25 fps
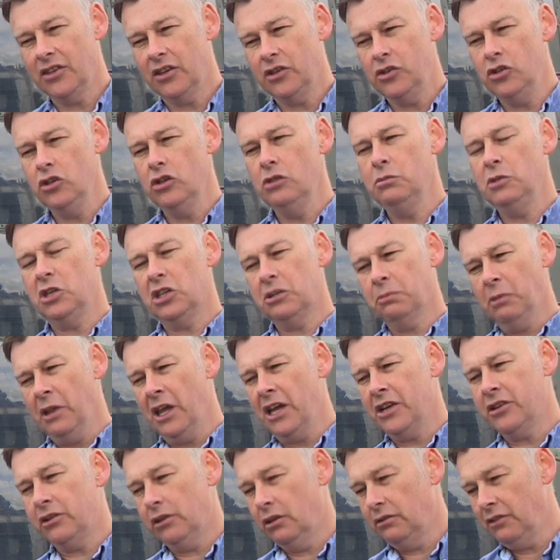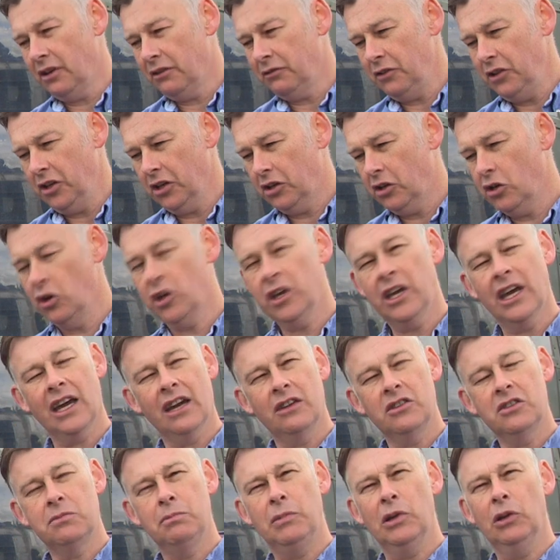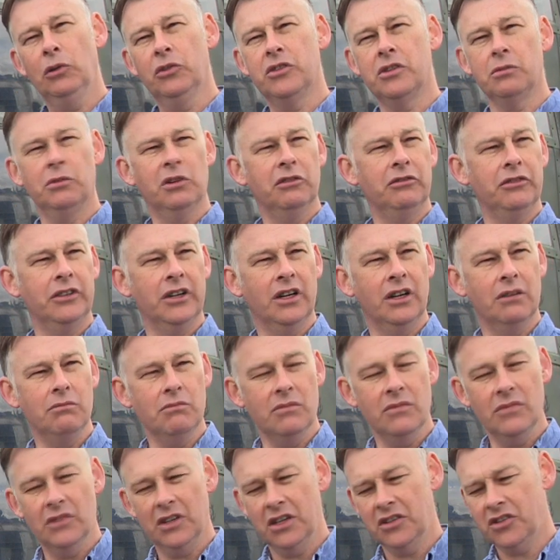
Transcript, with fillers: the dubious pleasure of having the cookhouse built above a